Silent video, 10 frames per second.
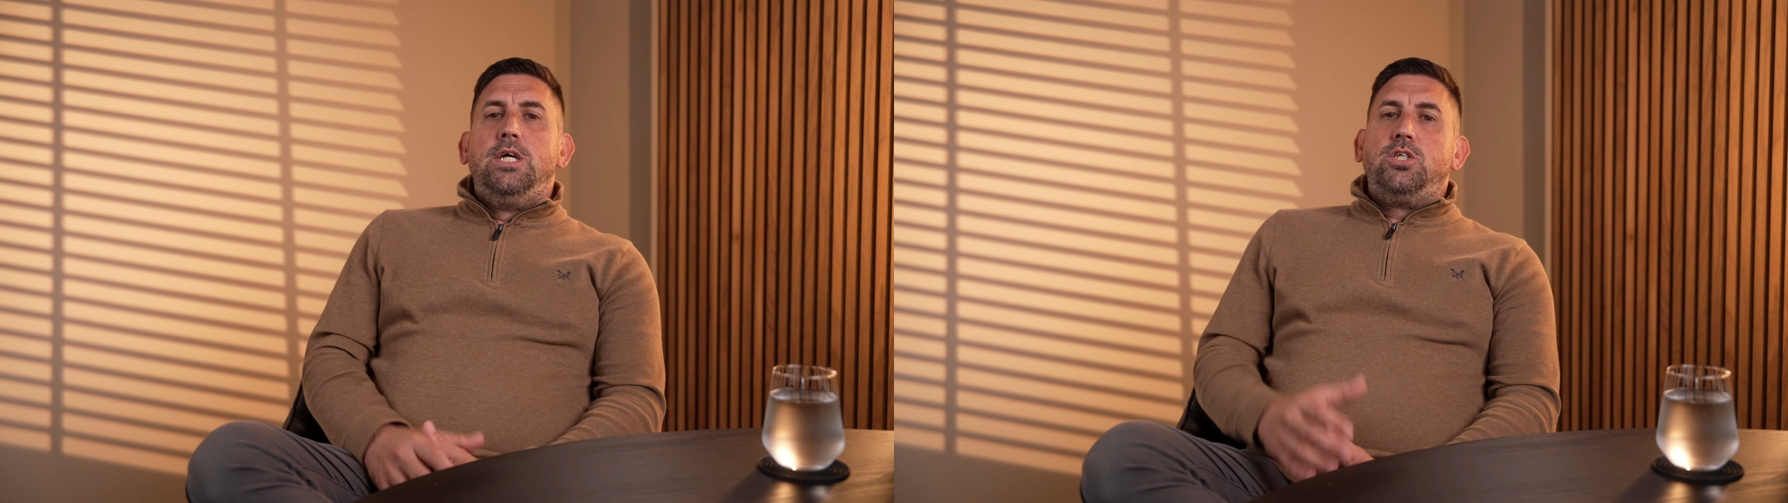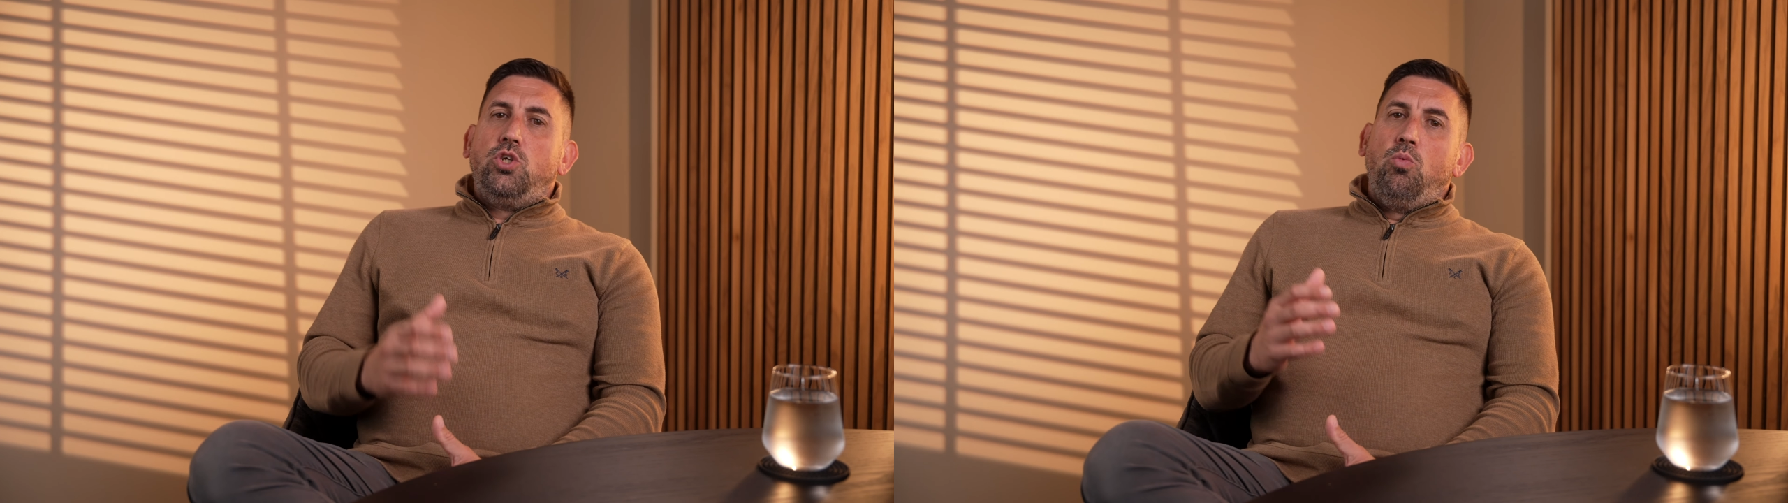
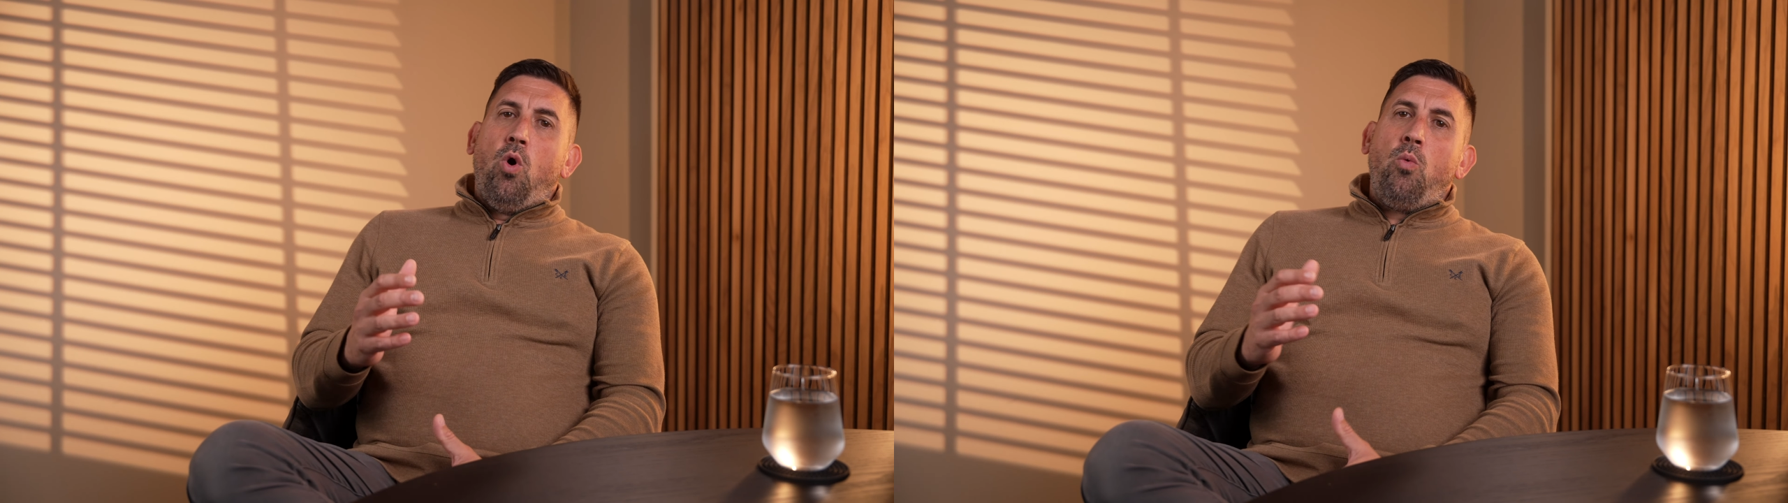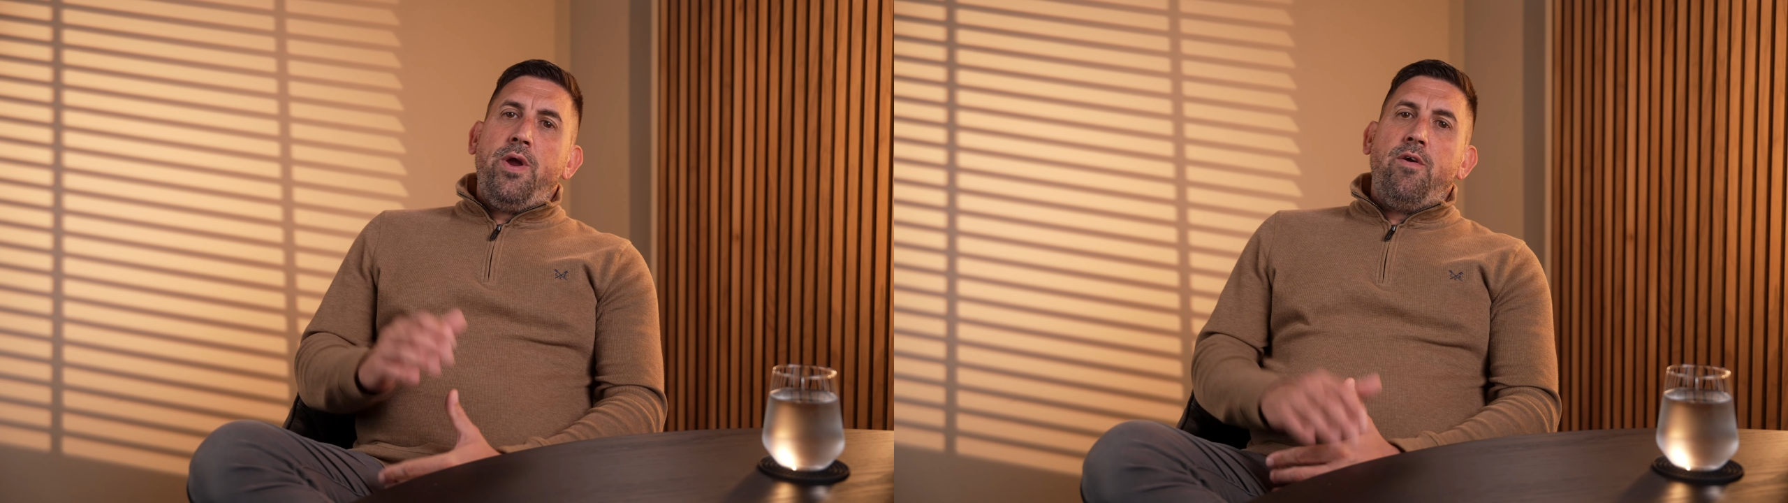So
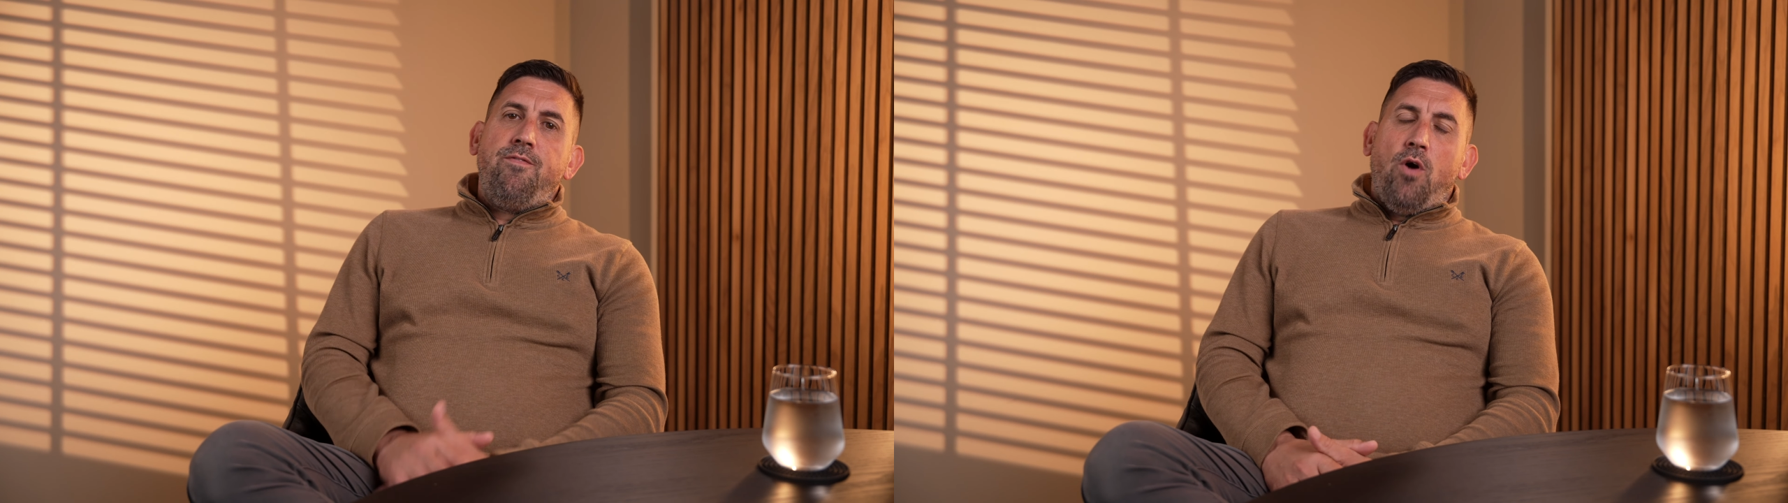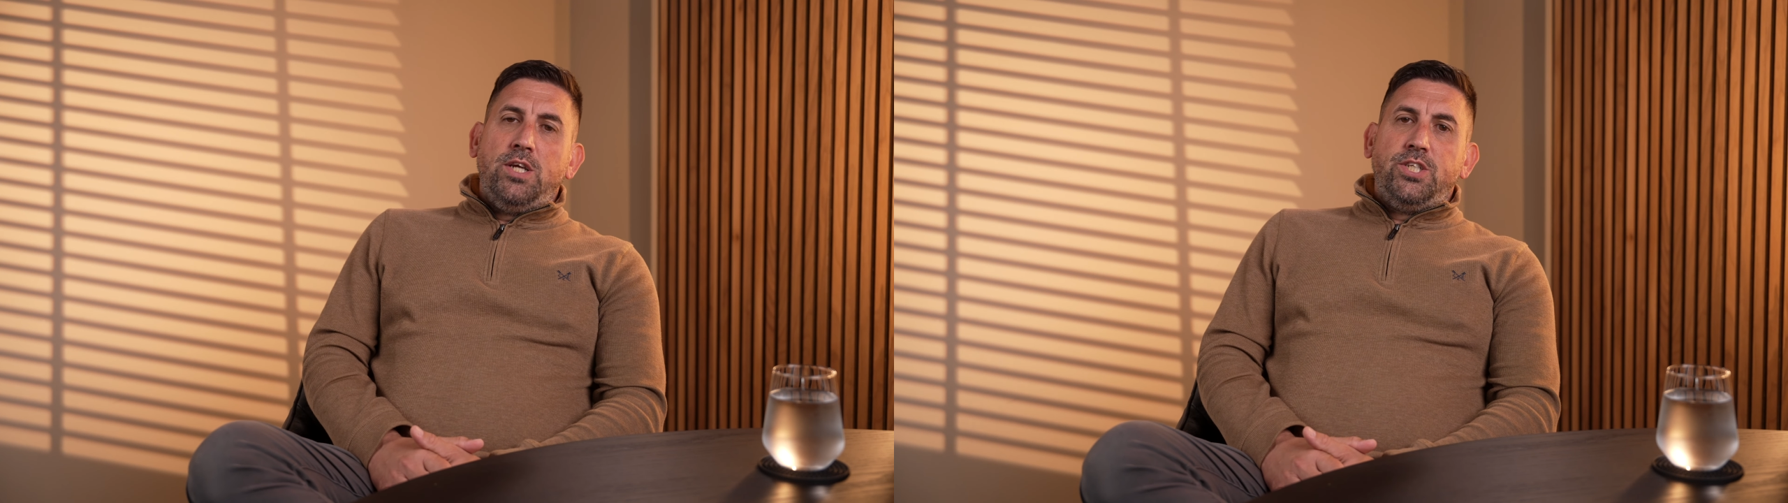what we're
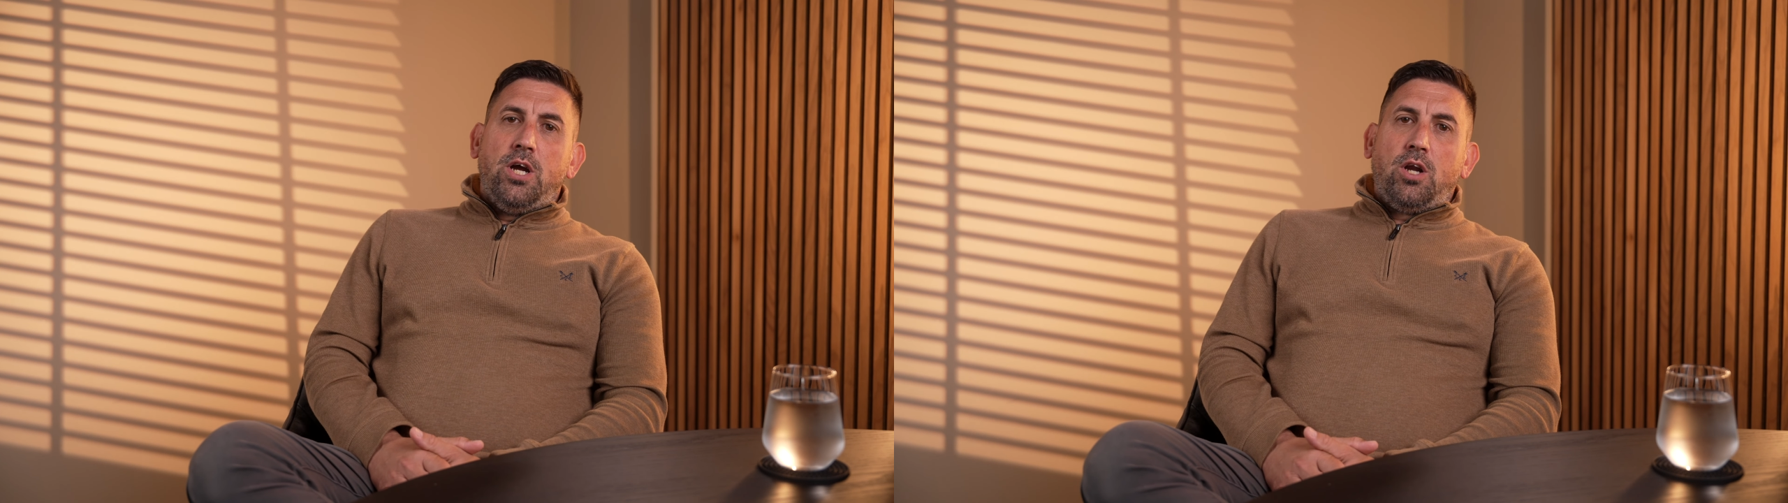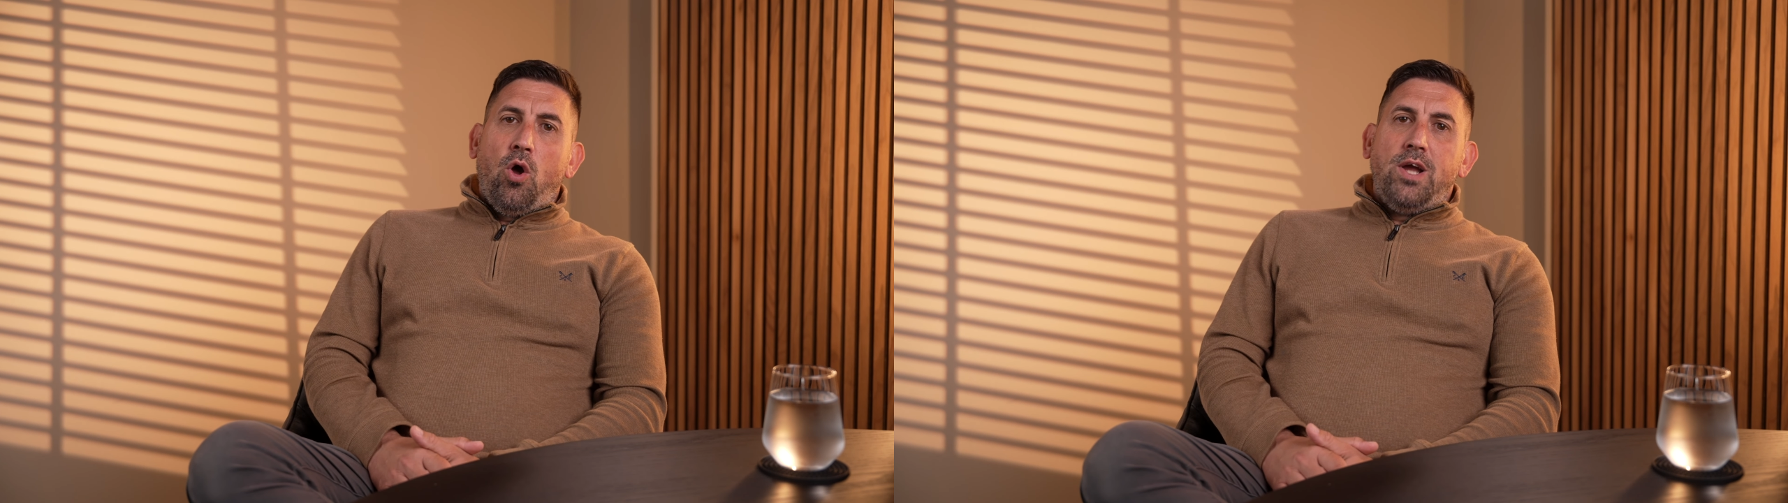advising our
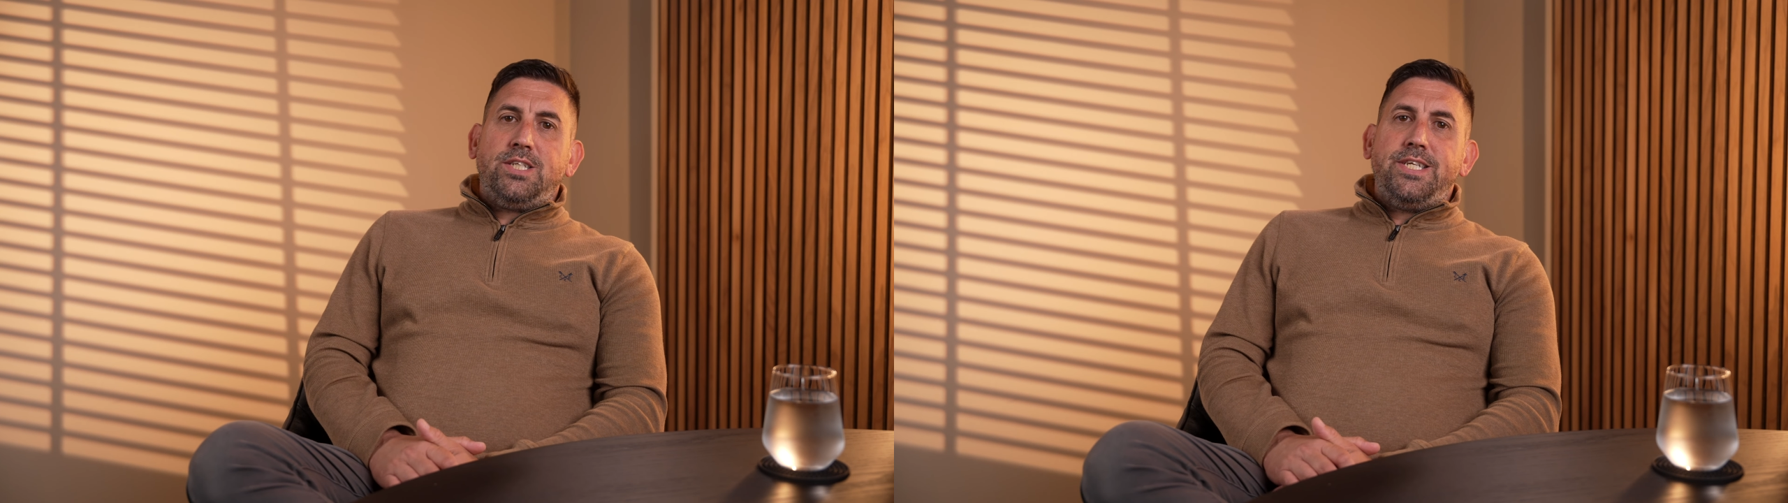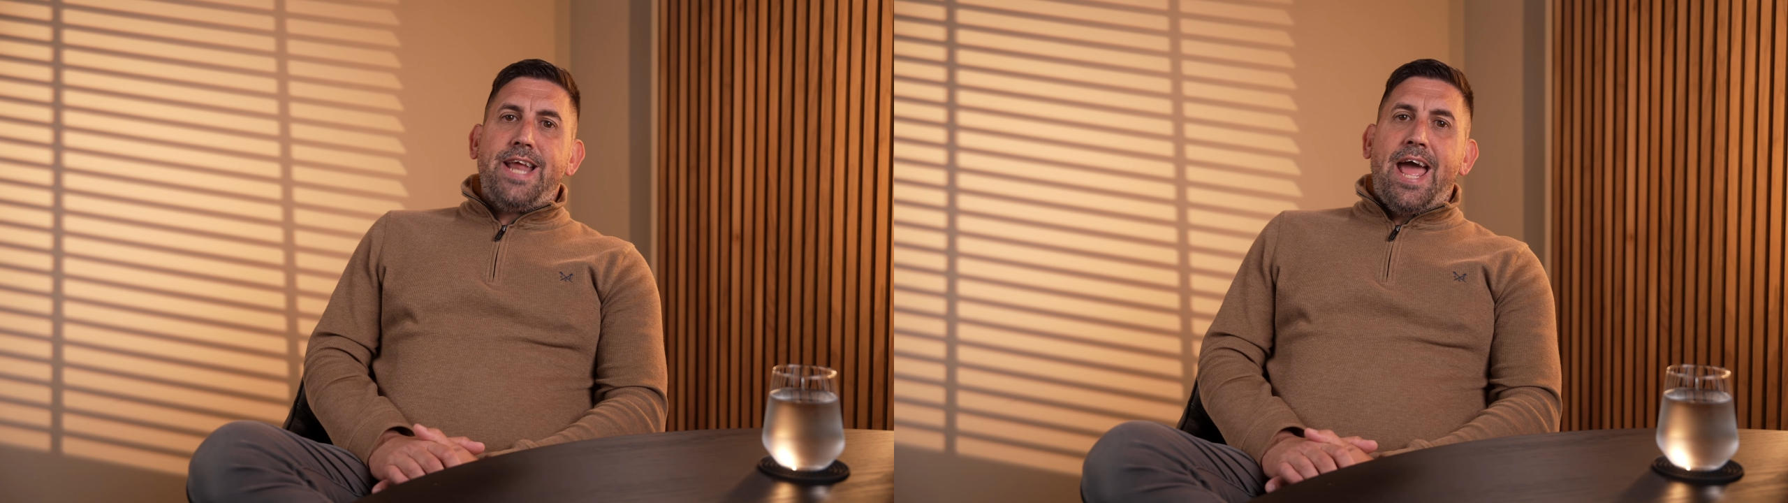
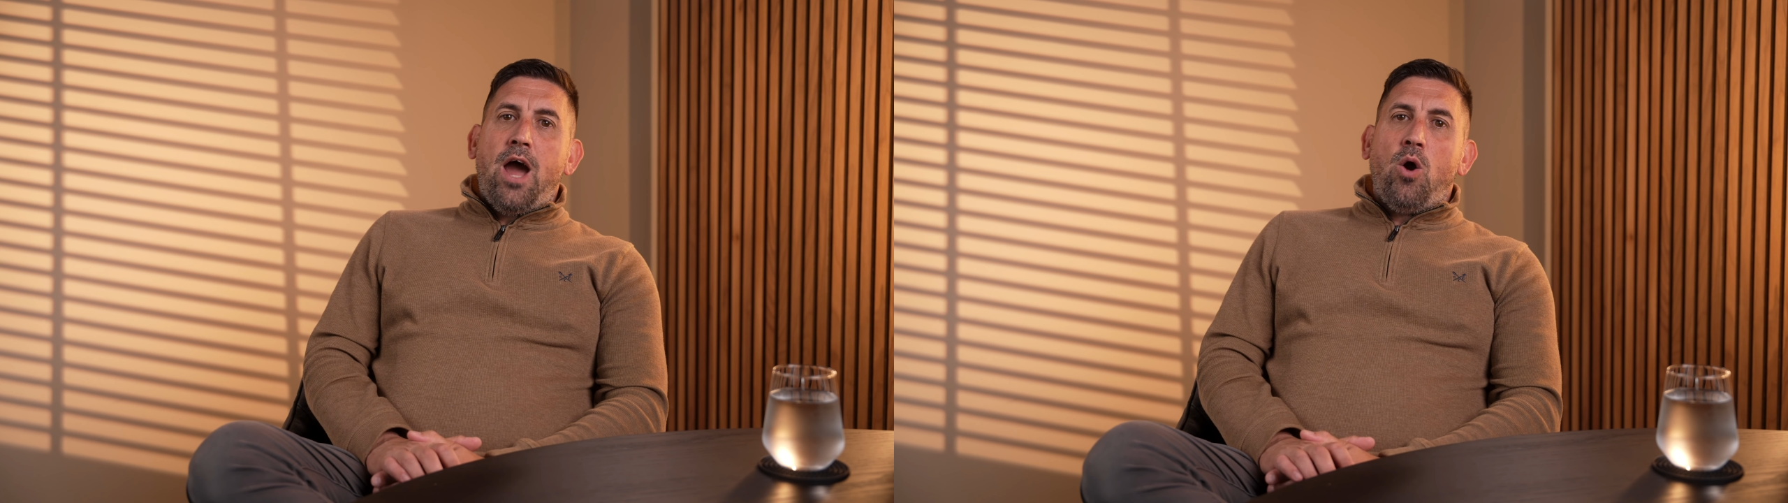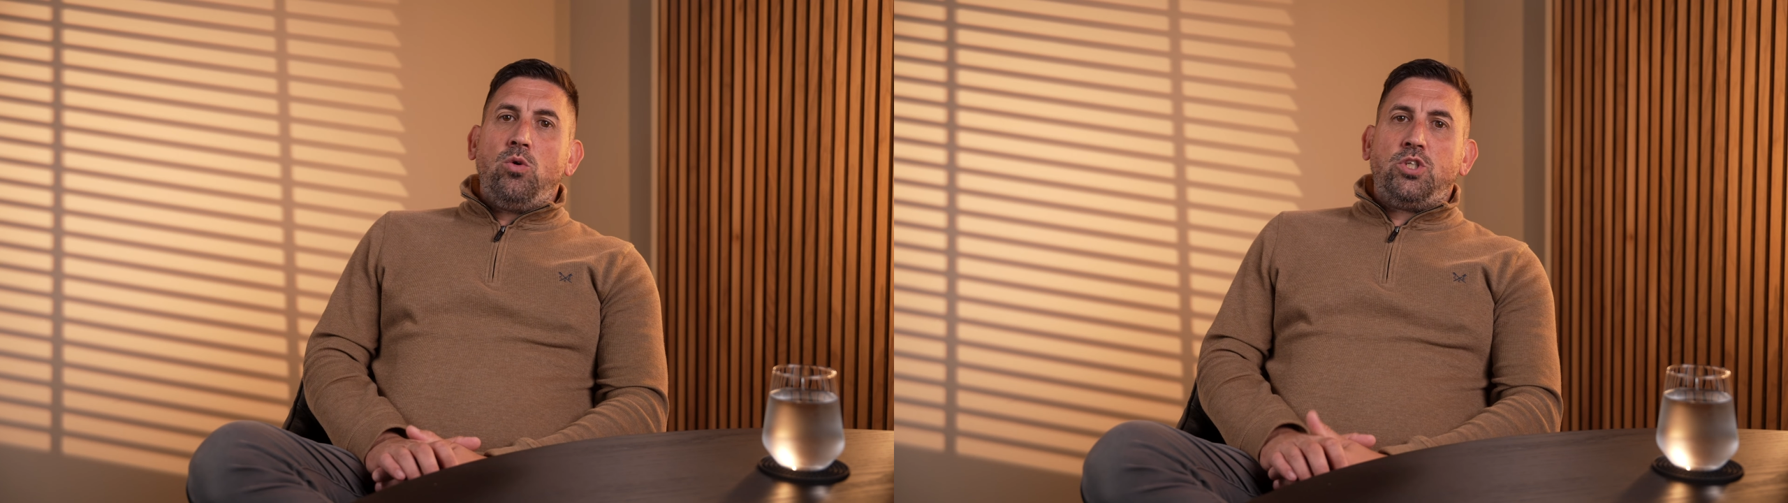clients now,